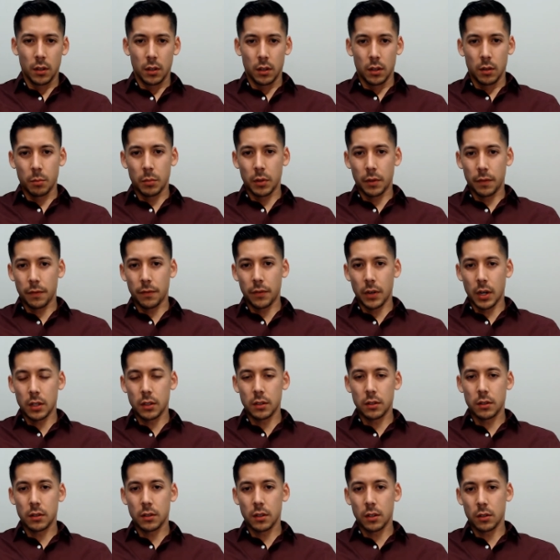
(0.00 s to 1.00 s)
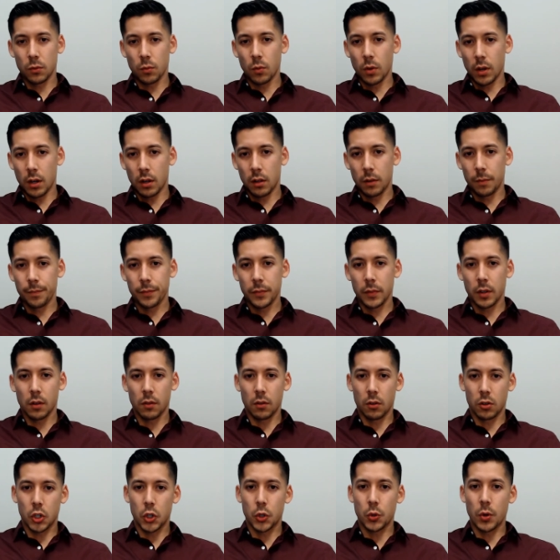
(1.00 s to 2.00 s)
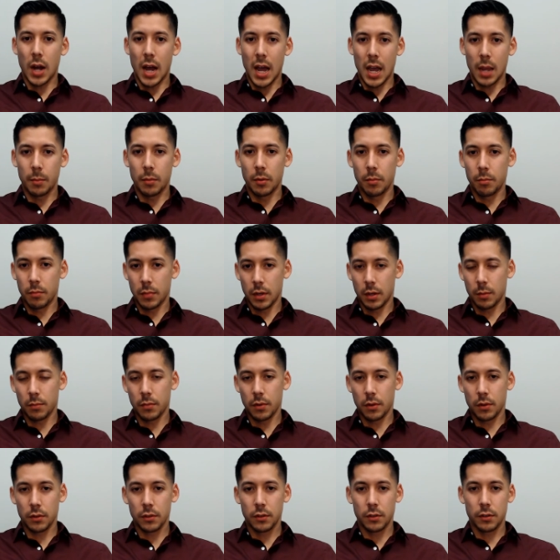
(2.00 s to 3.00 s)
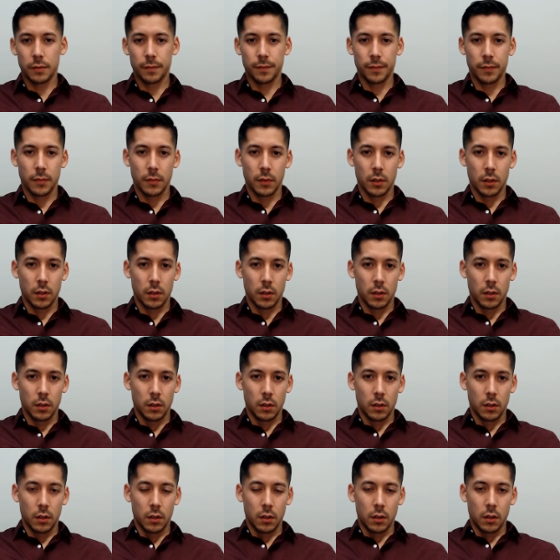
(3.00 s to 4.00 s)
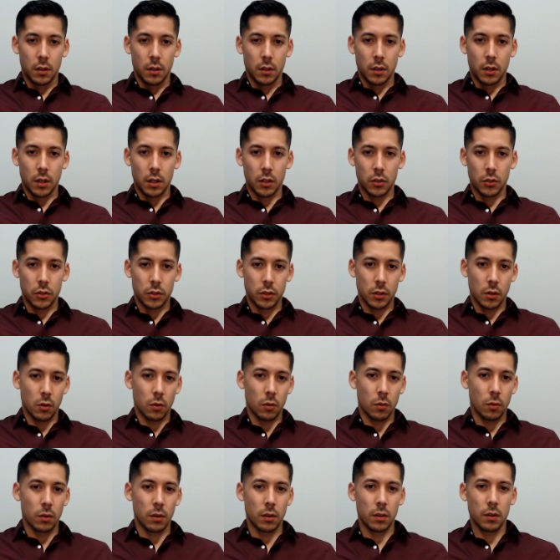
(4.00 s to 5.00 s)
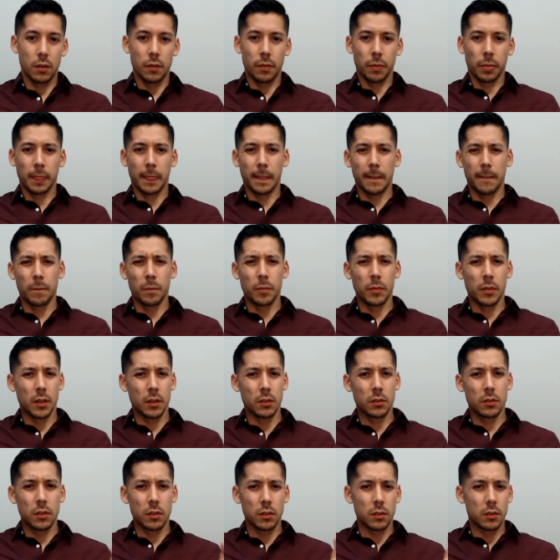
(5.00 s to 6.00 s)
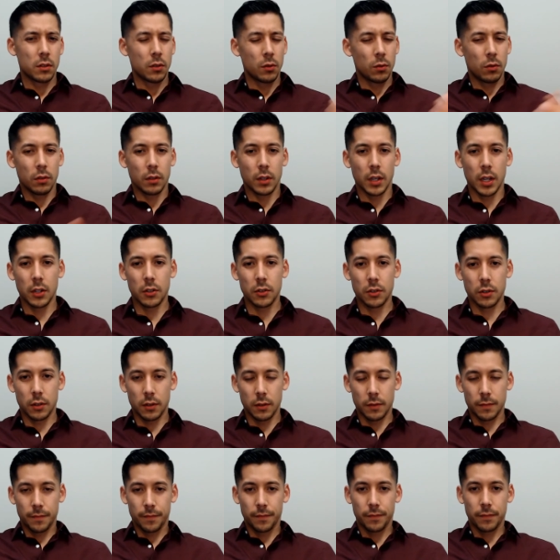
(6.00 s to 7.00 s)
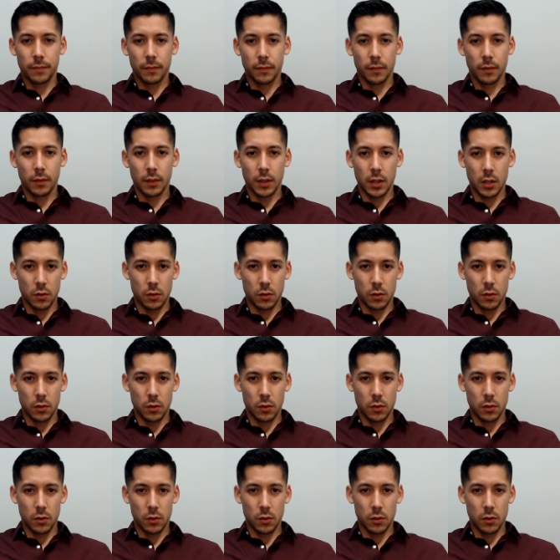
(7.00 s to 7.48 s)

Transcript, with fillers: but friends as well, other tribe members. And so there's this dual nature in a